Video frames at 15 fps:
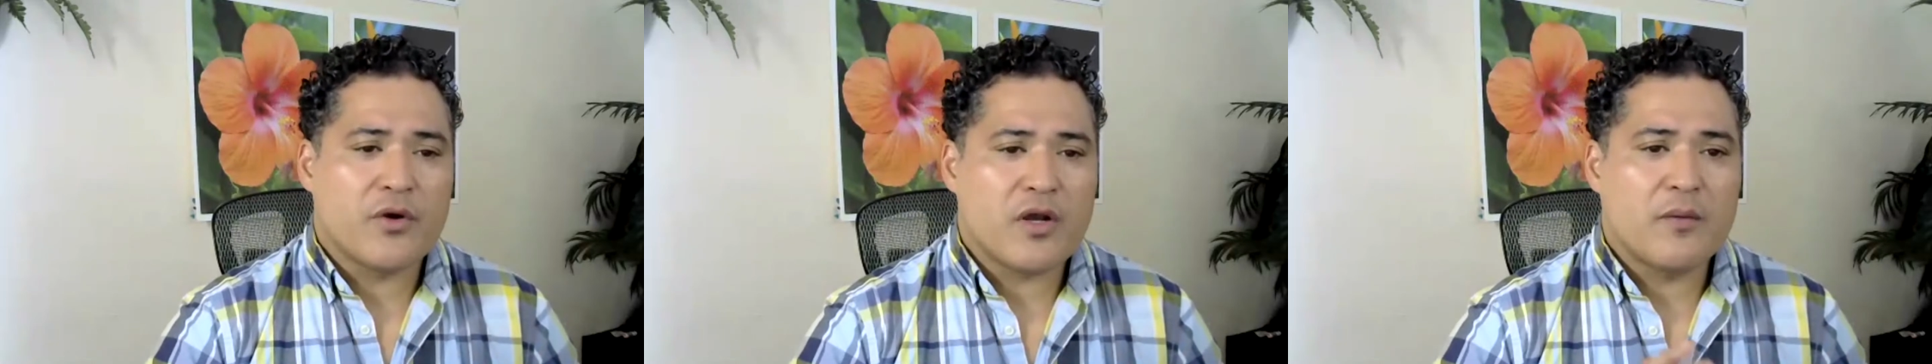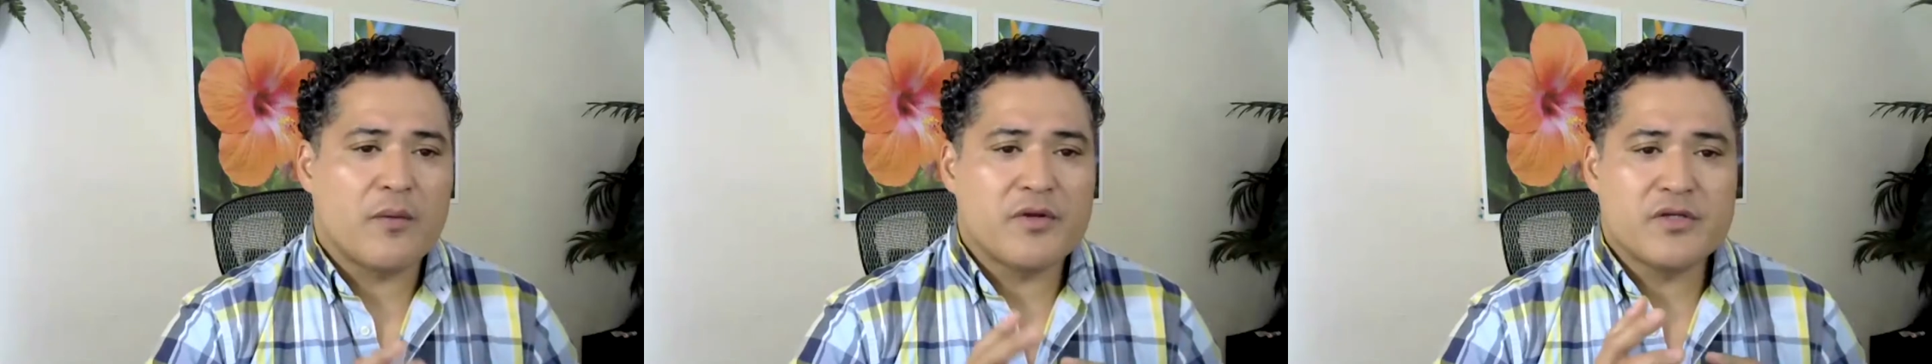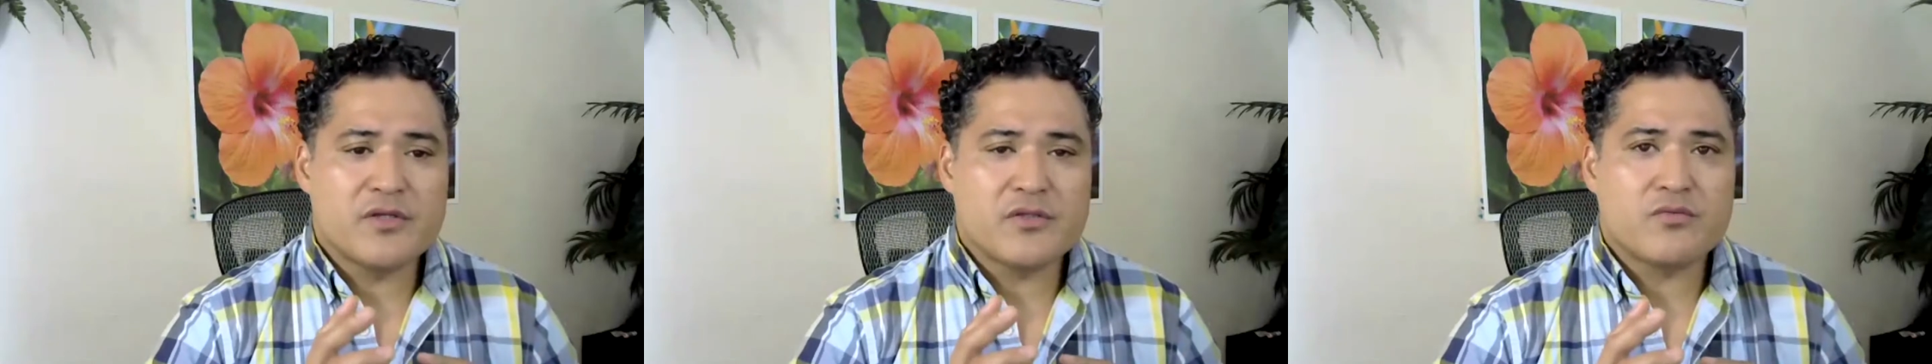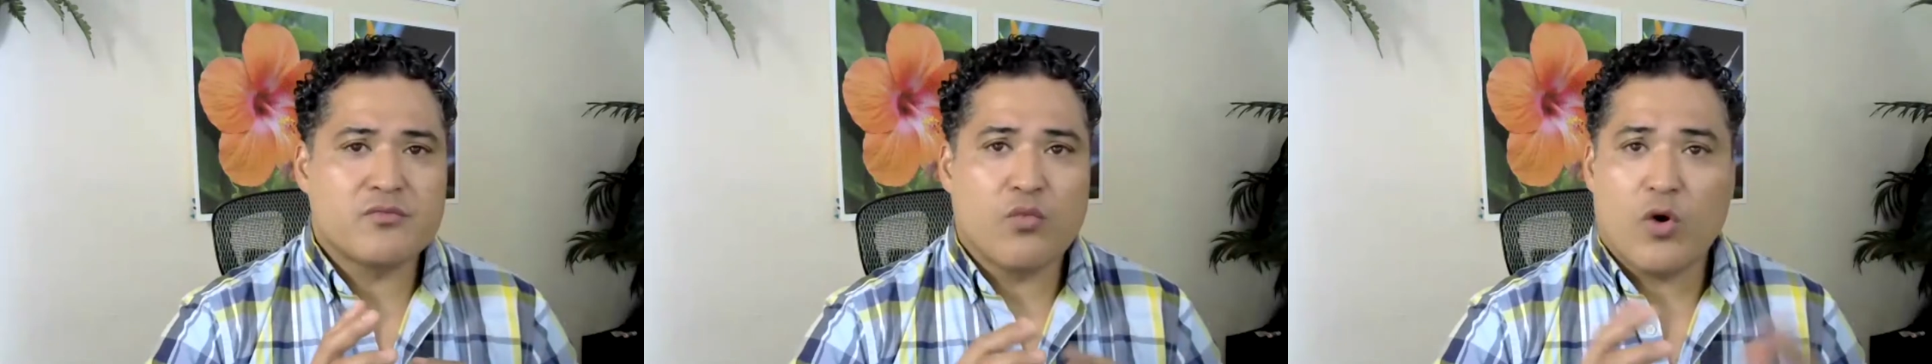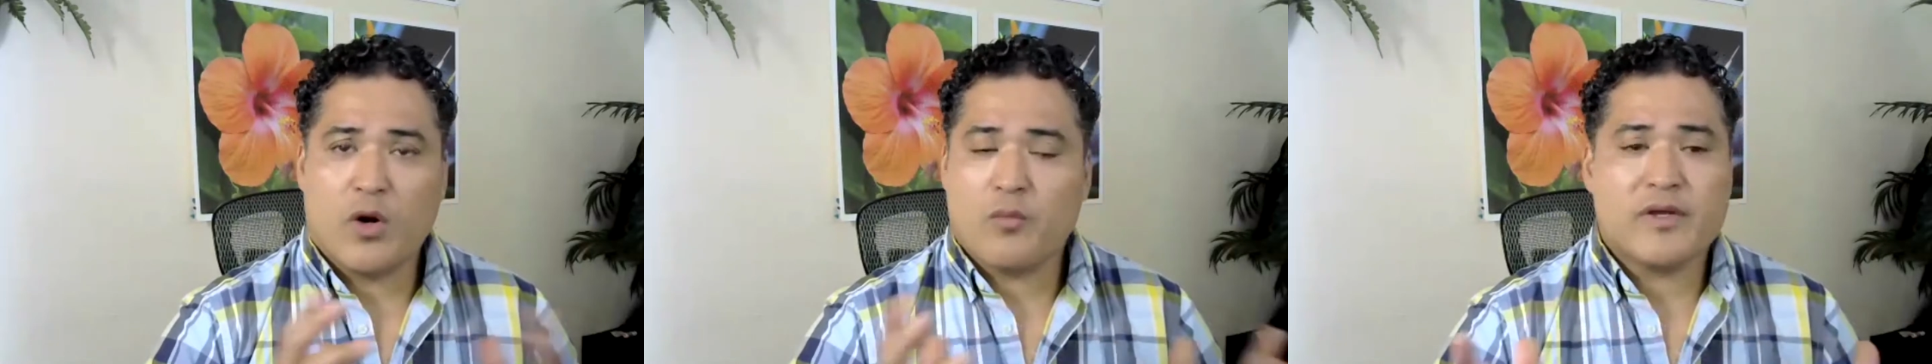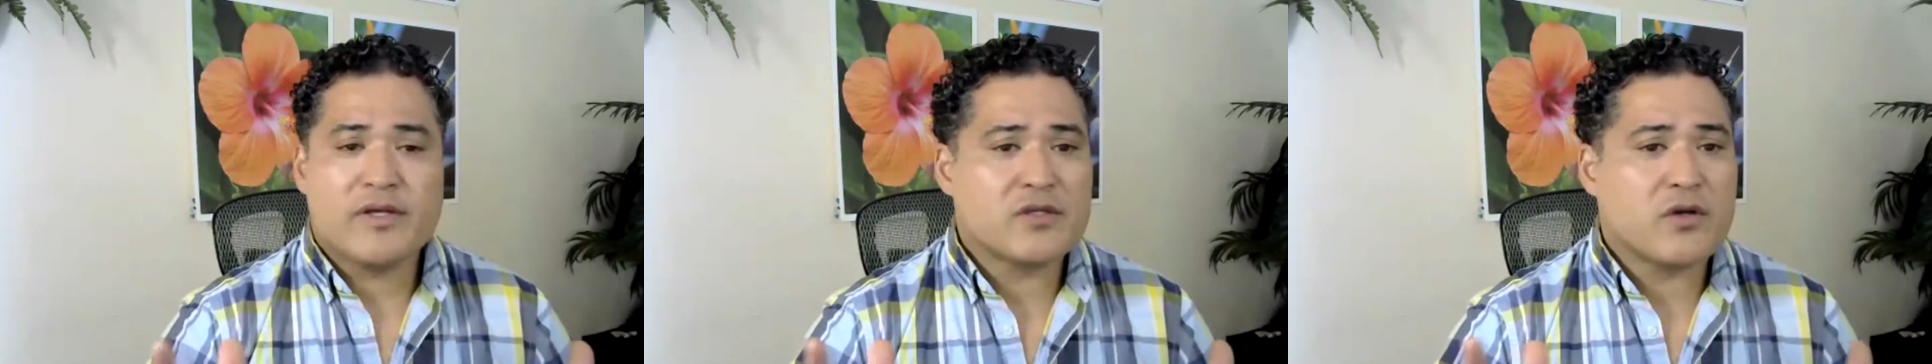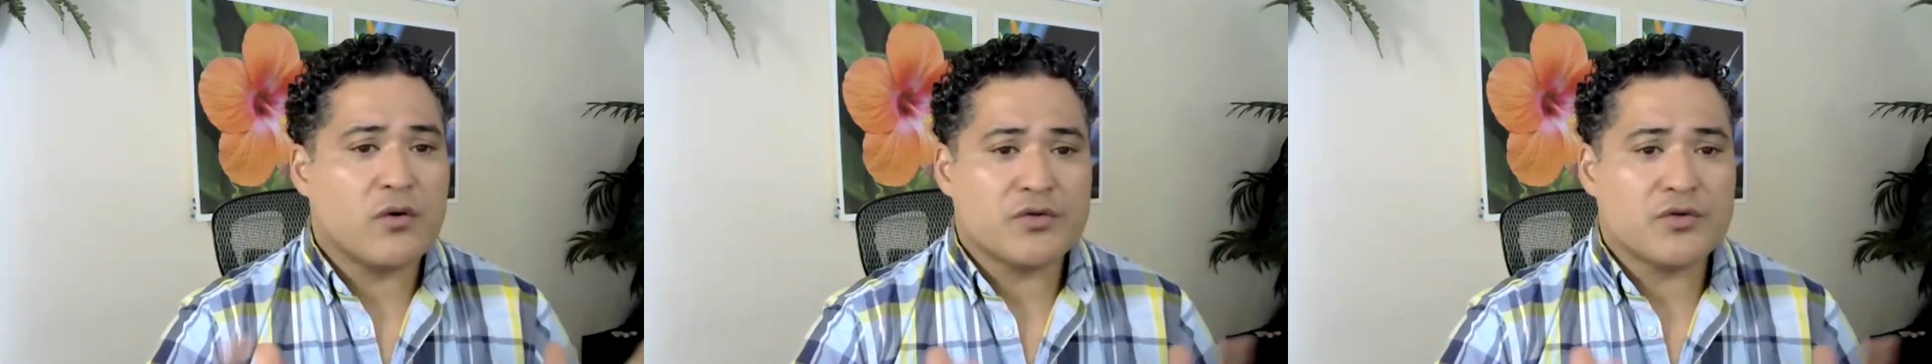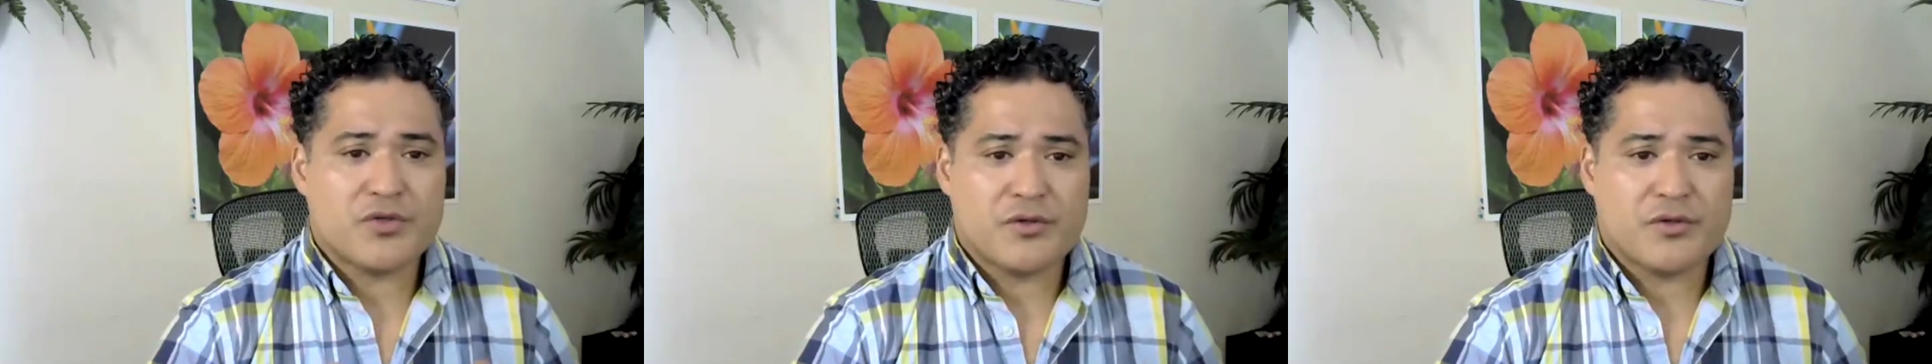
company's workplace culture?